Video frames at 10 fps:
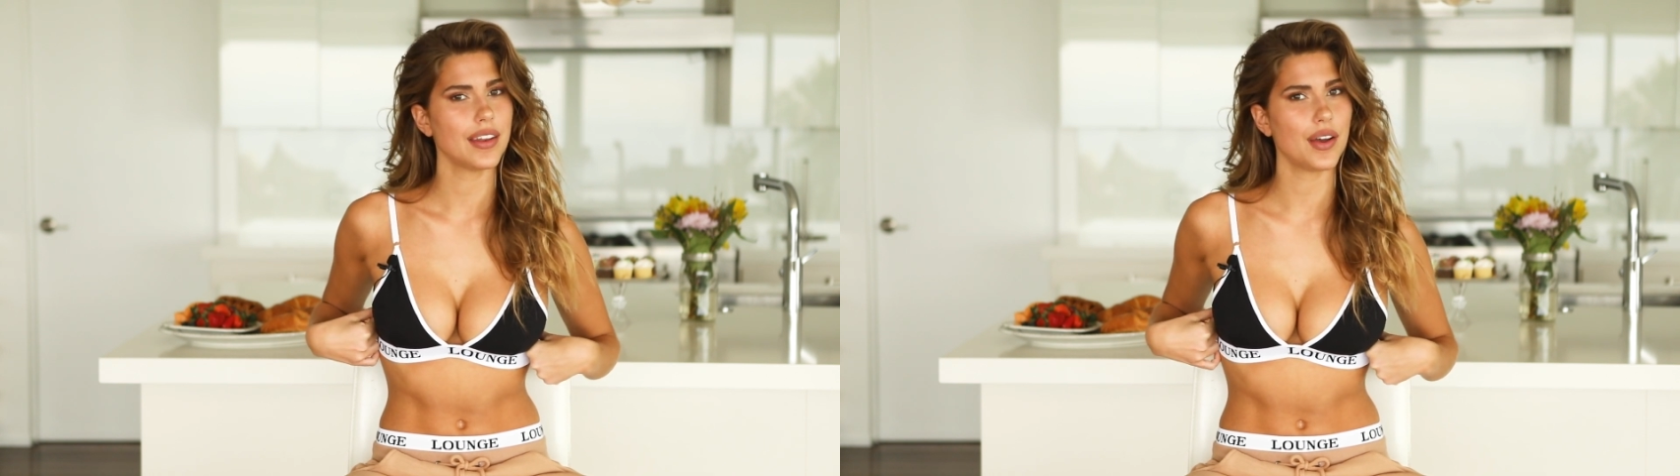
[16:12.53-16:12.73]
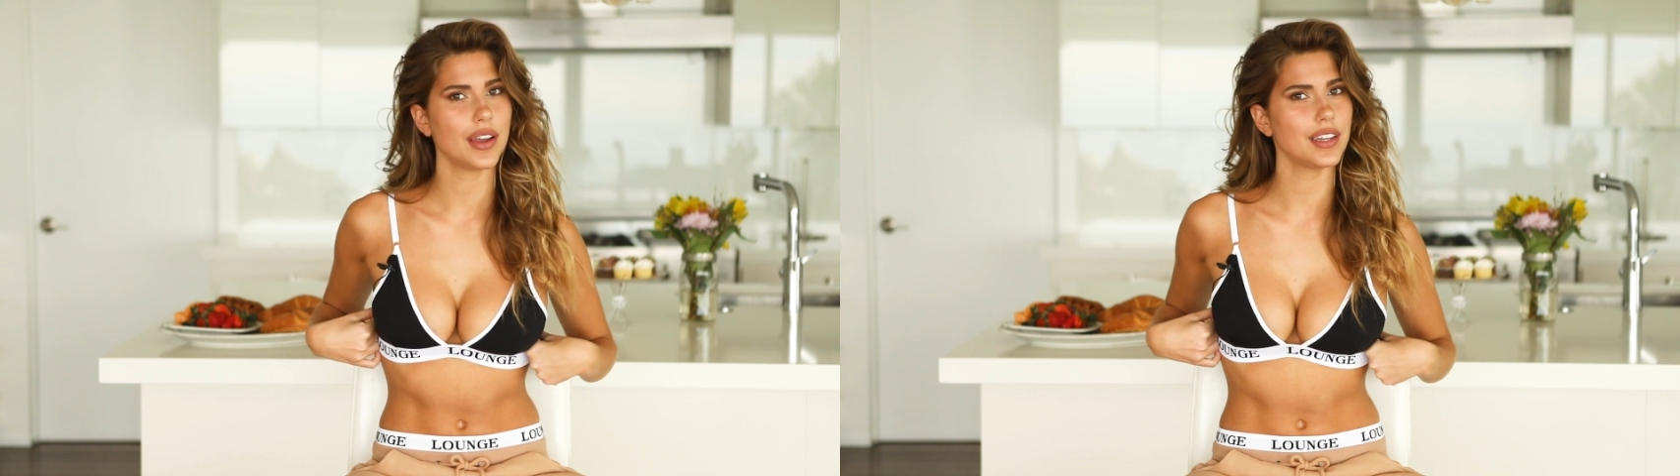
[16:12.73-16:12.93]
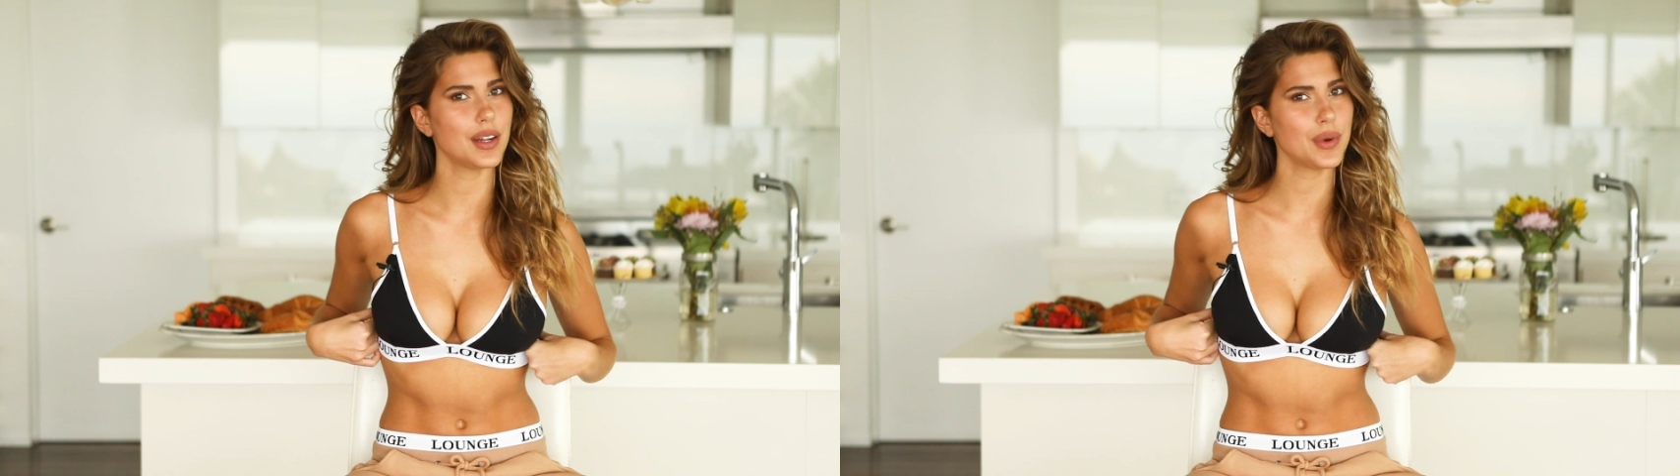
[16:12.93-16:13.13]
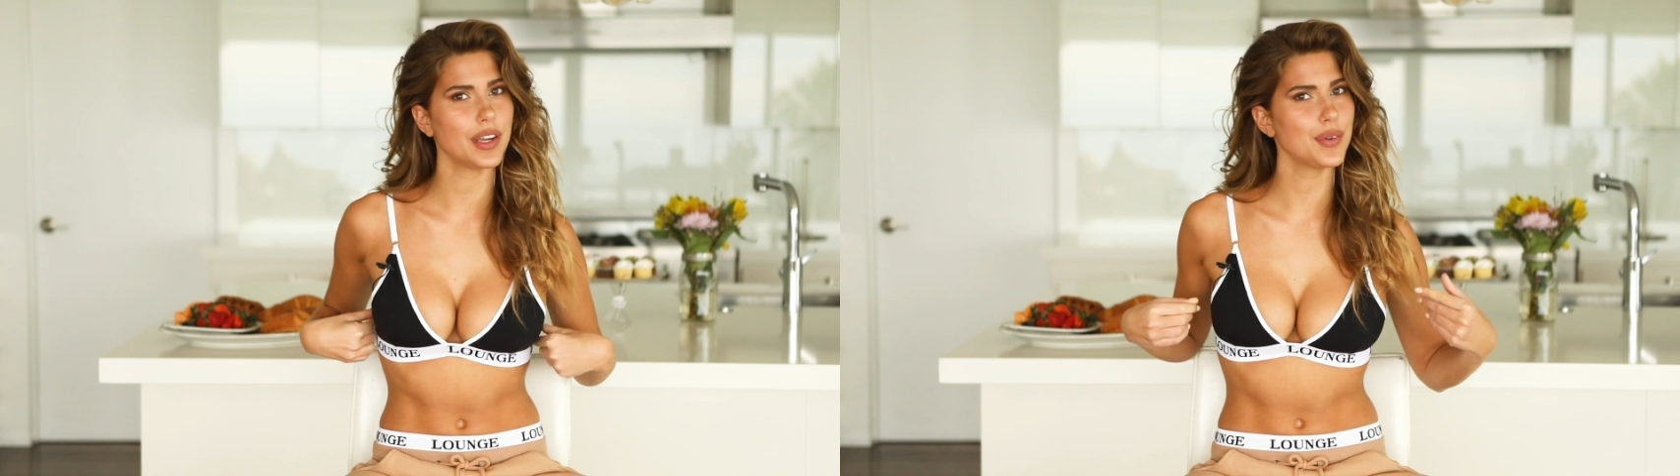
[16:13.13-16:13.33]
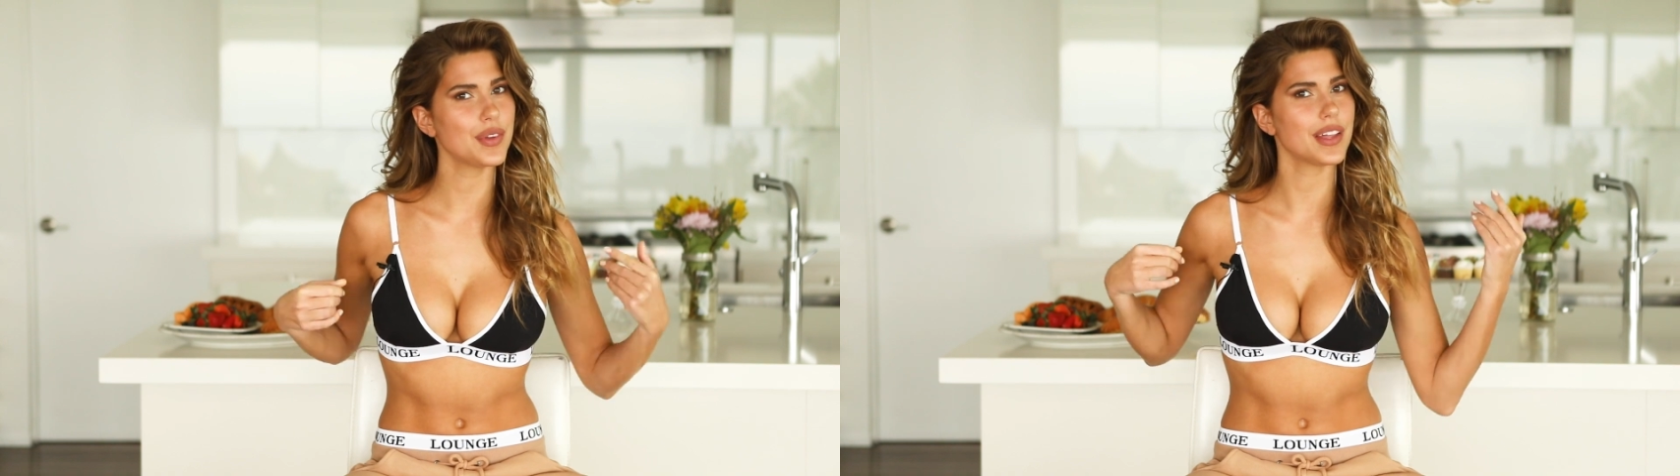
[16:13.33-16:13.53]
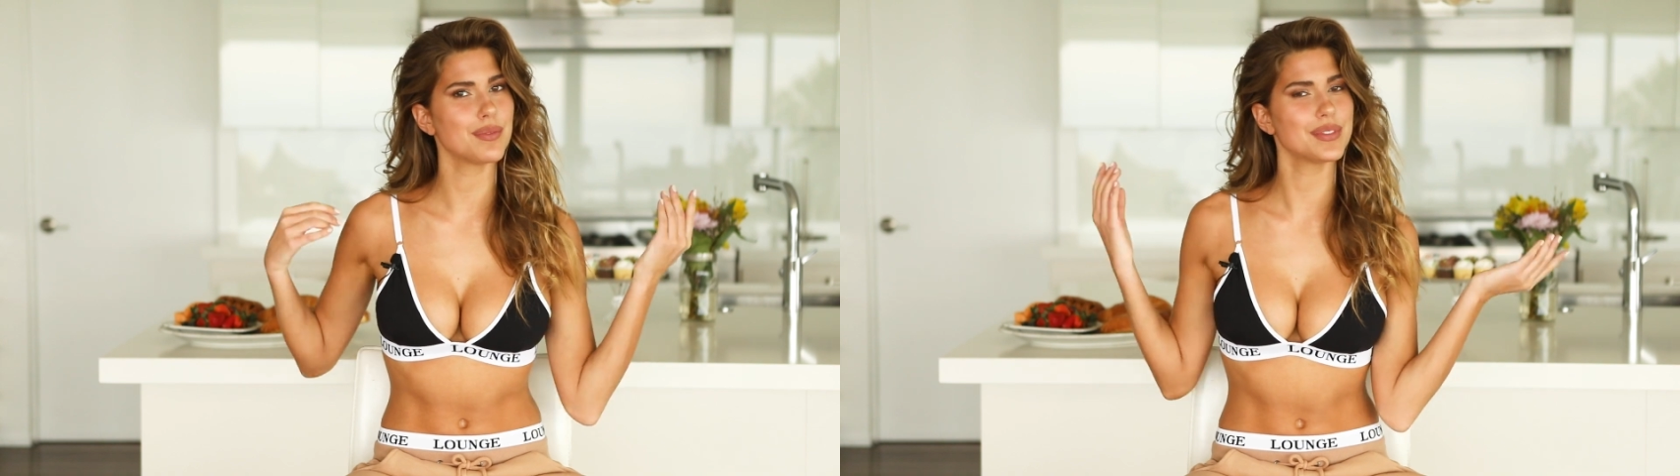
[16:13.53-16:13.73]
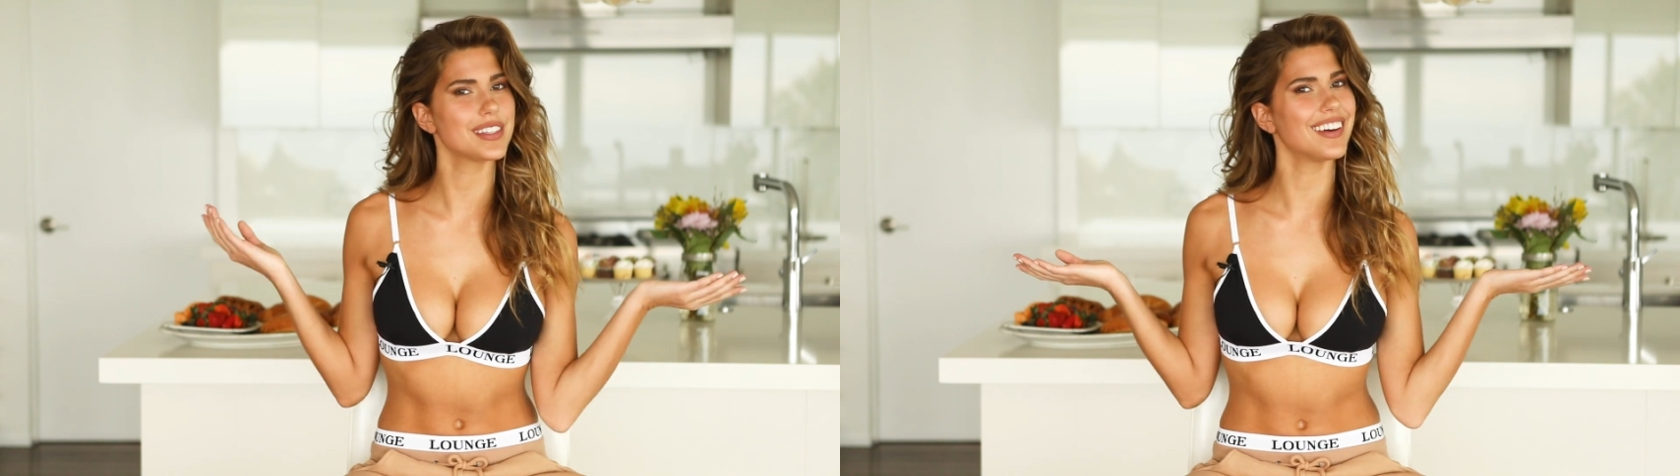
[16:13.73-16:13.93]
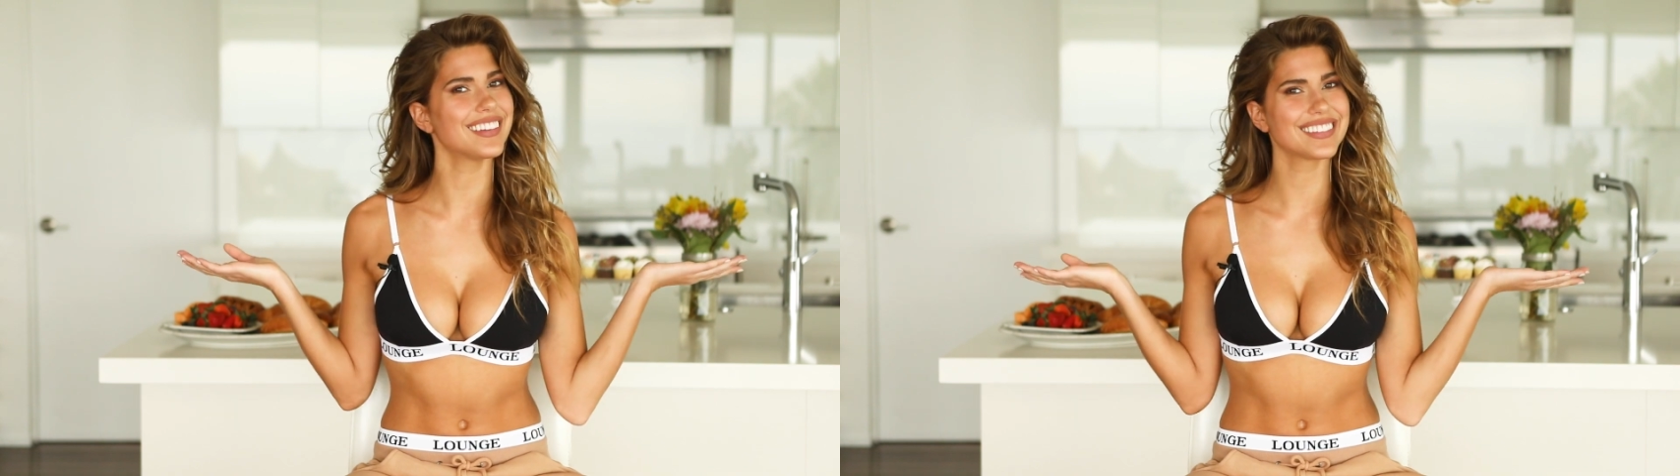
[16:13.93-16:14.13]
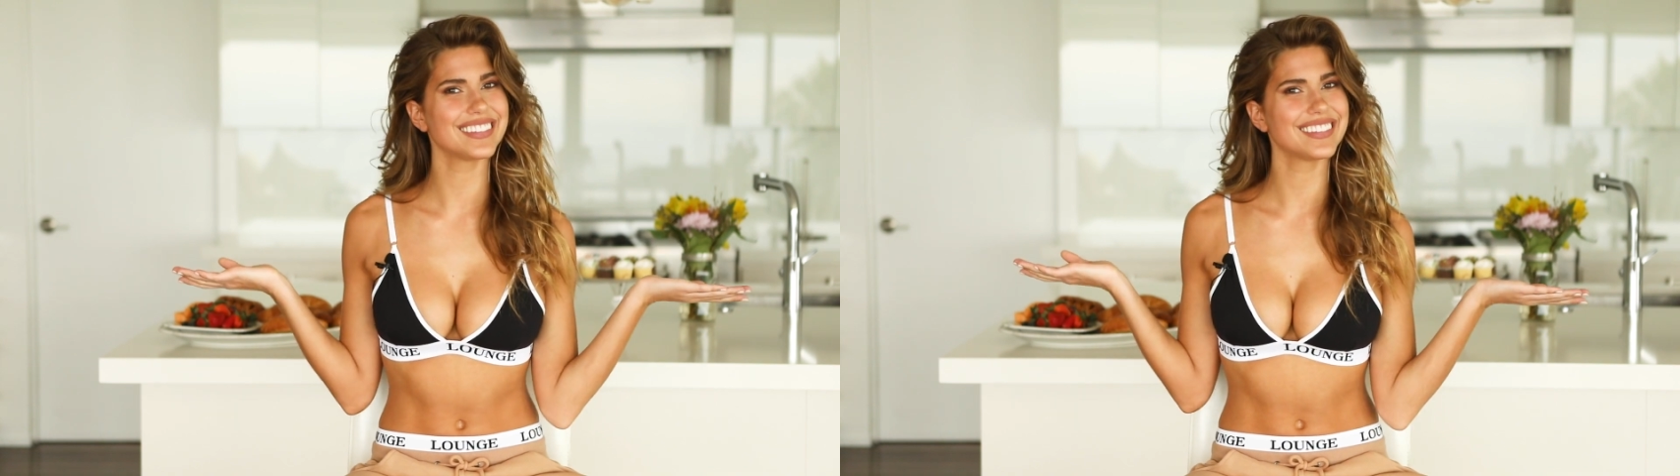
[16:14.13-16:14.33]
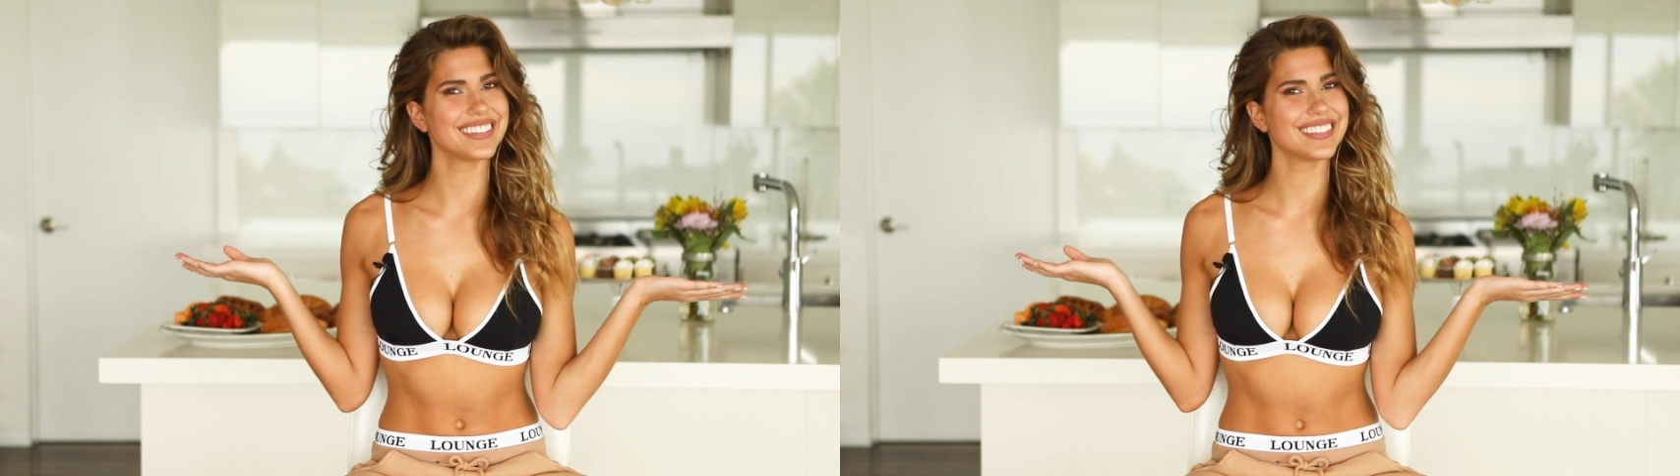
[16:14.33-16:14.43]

now I ended up working with them. So